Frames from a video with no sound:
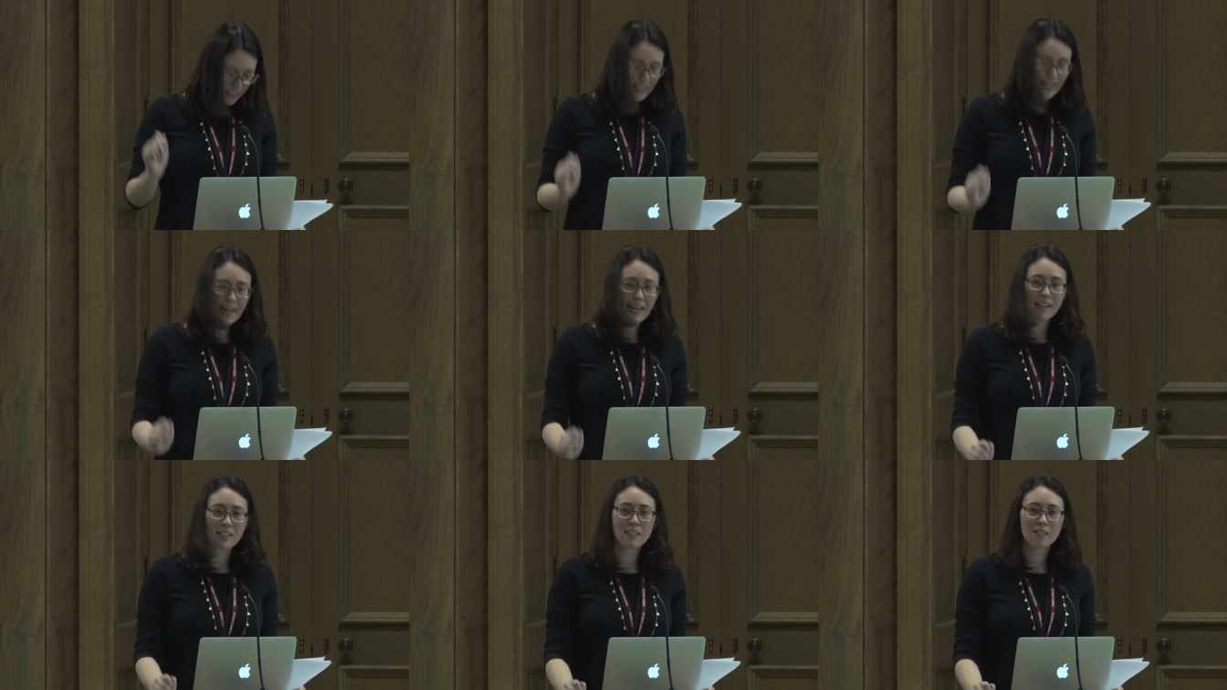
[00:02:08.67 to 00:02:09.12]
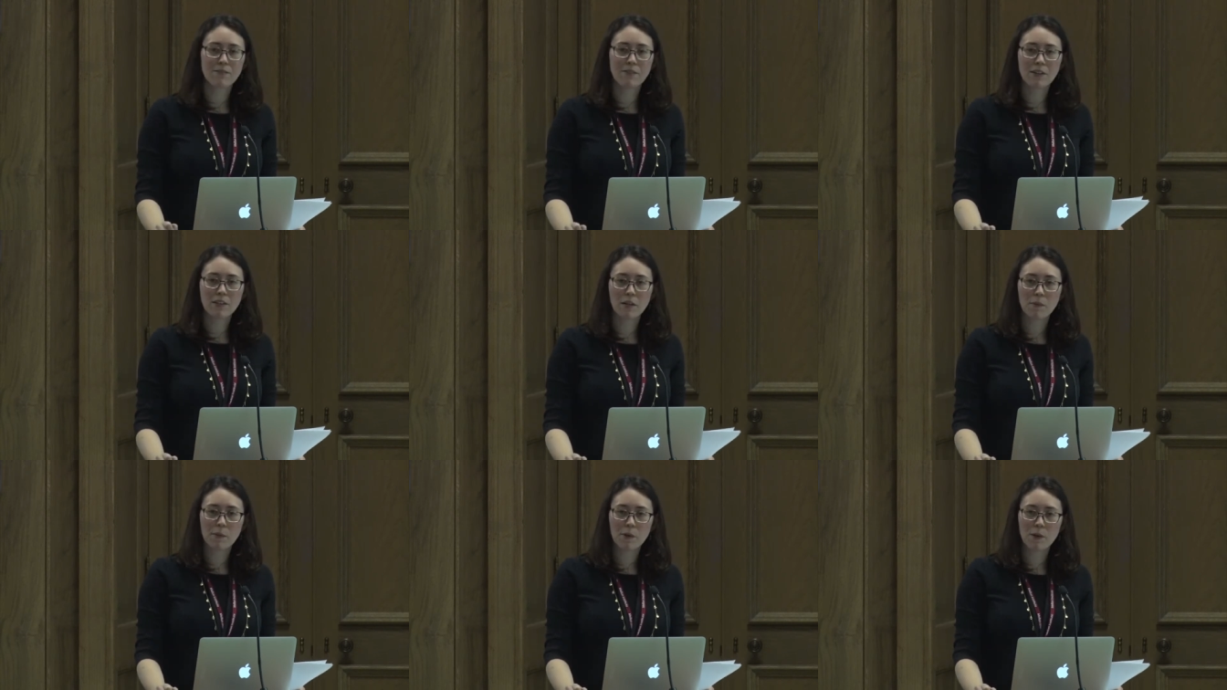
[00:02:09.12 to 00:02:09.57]
snacks
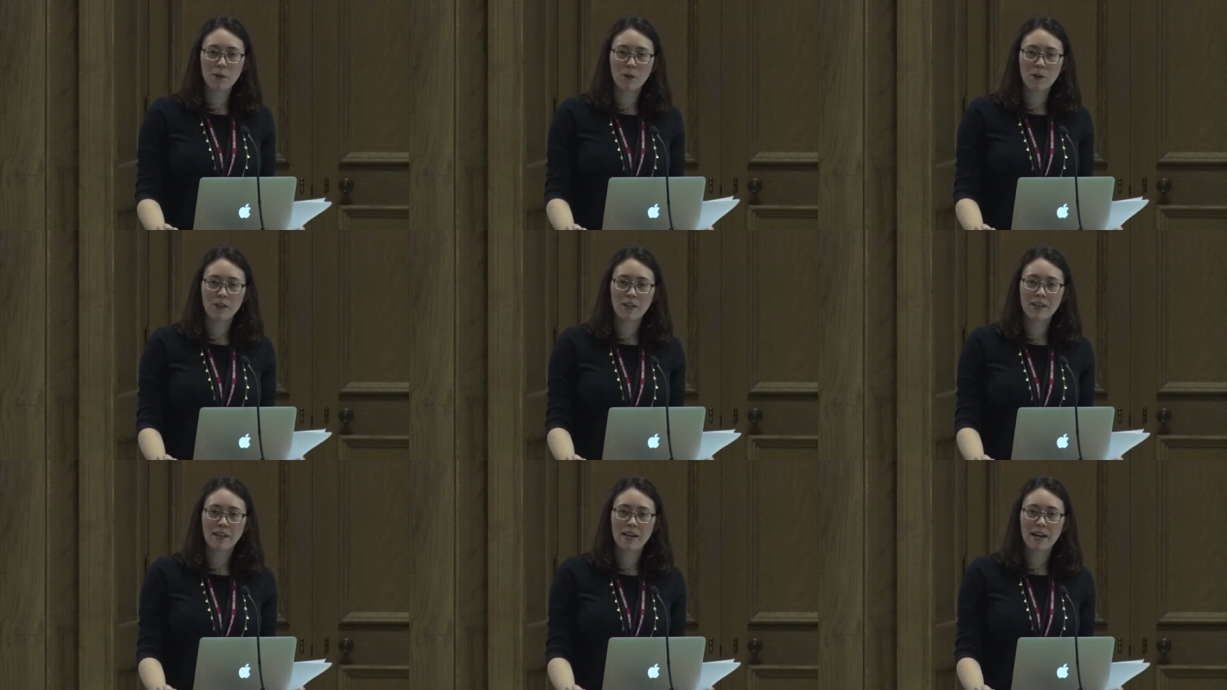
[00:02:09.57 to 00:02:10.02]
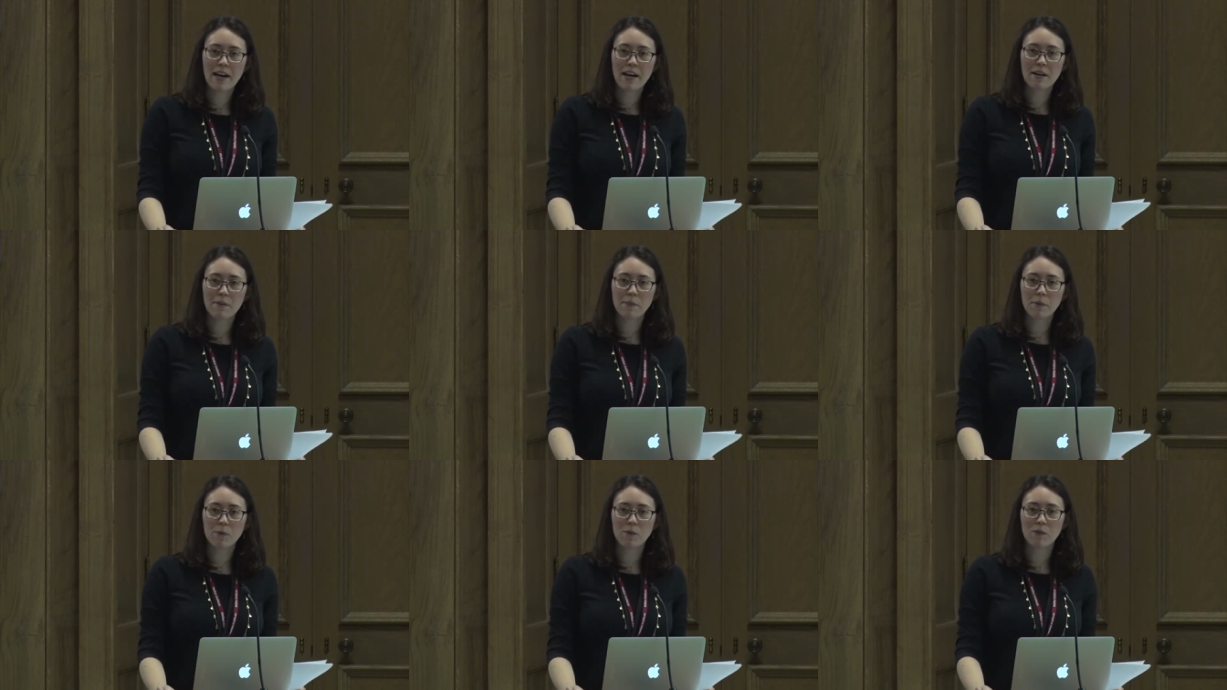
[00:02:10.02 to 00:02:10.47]
available
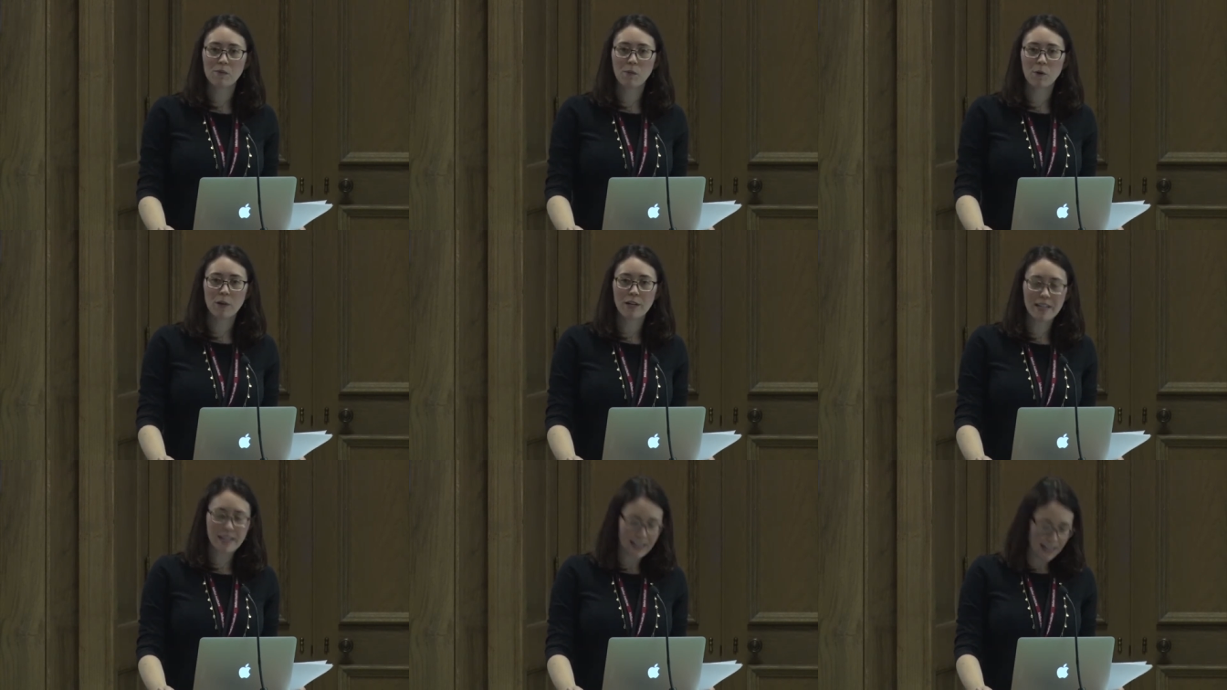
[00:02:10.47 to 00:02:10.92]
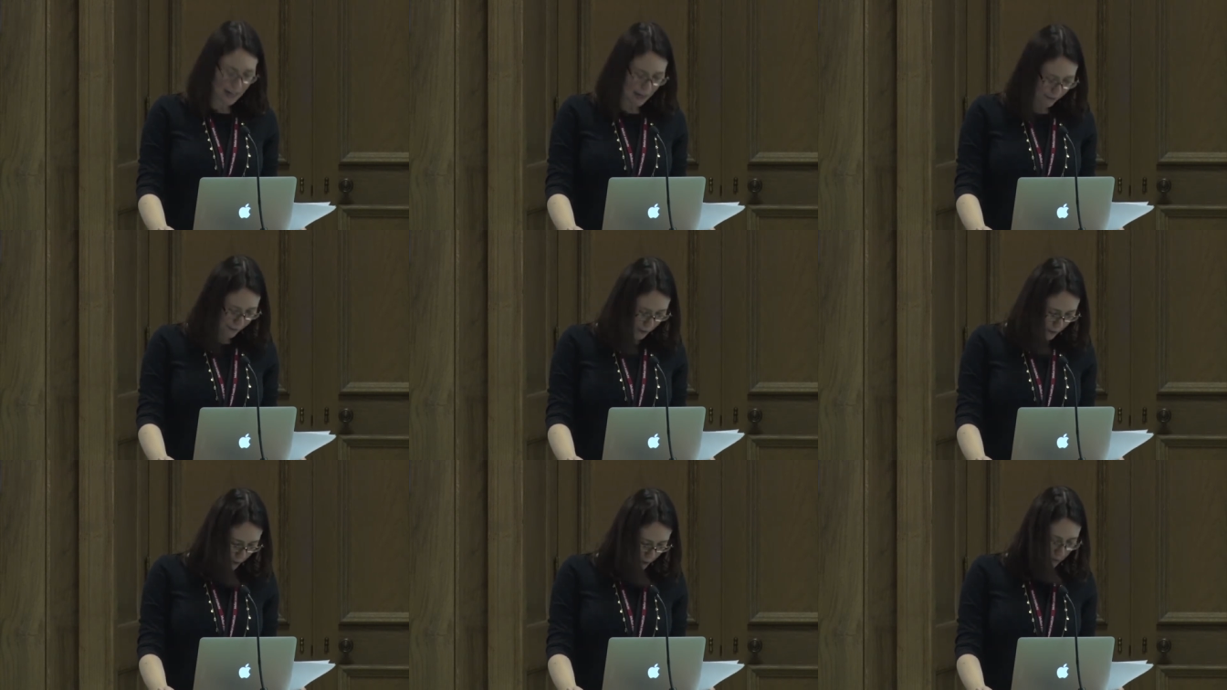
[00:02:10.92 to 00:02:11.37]
at both the morning and
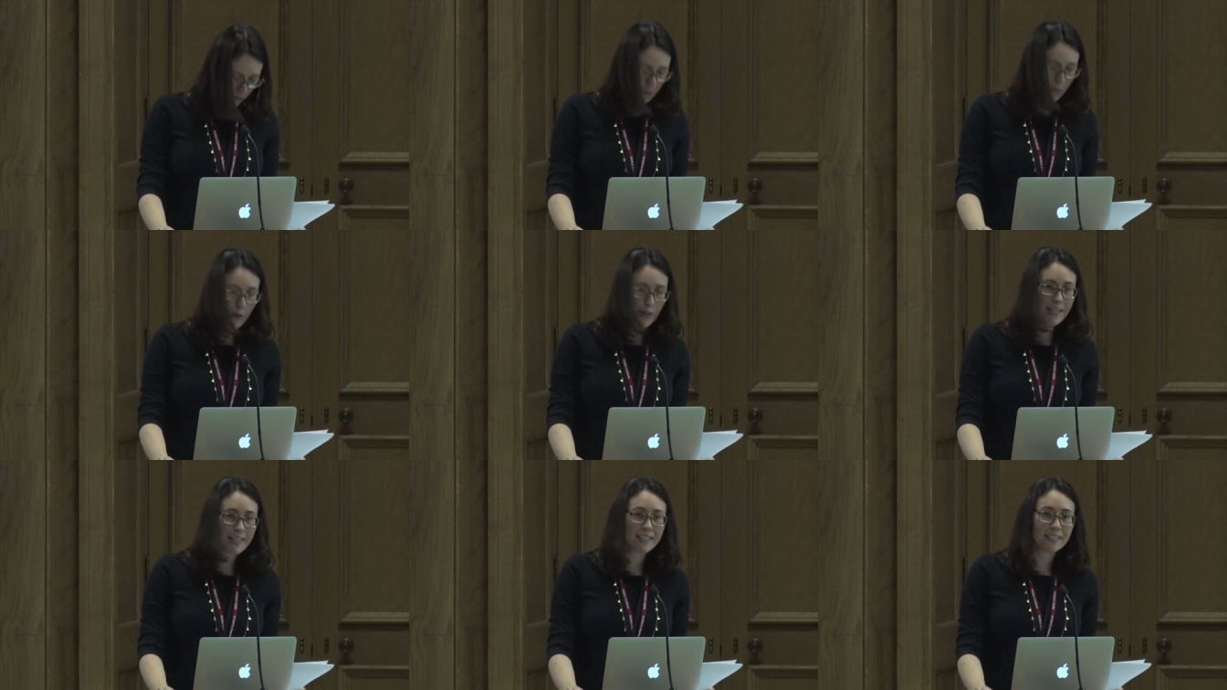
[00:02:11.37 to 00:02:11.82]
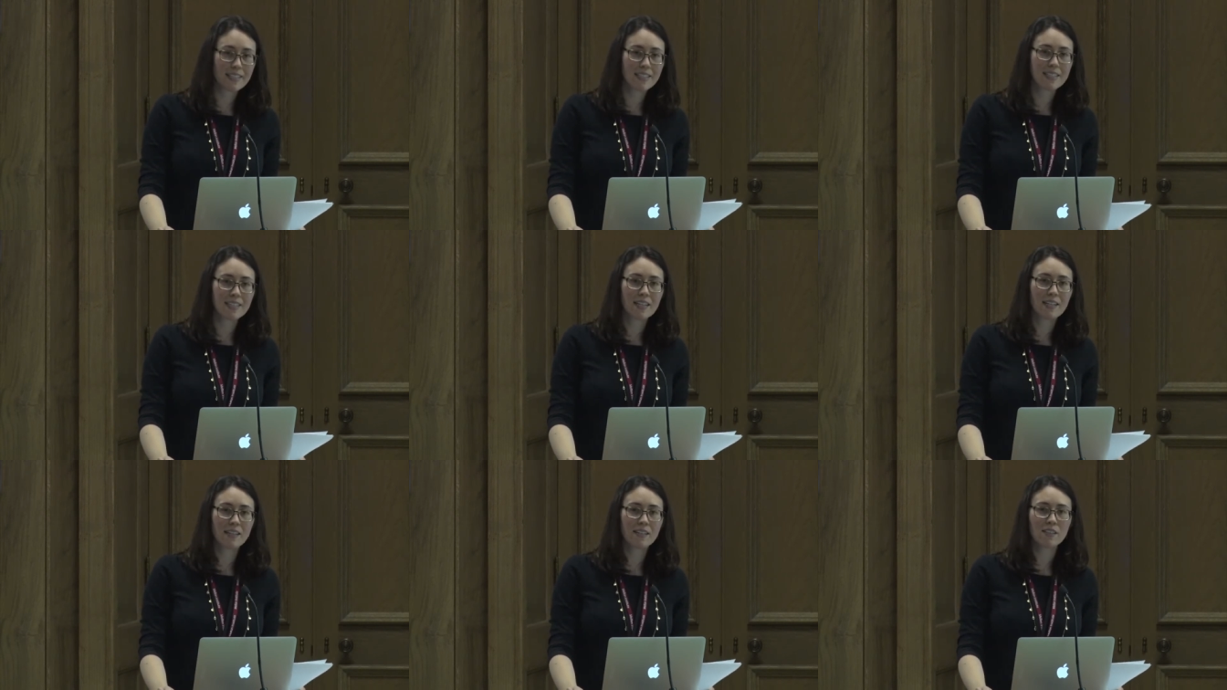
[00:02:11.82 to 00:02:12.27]
afternoon
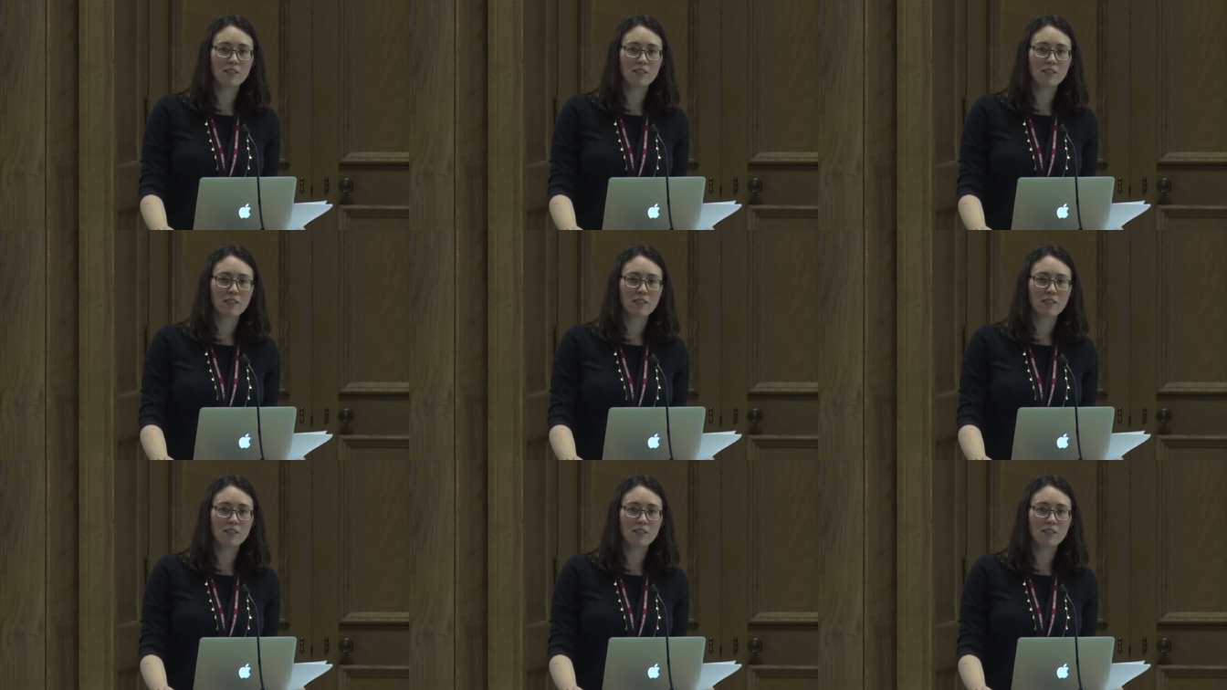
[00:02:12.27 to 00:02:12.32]
breaks.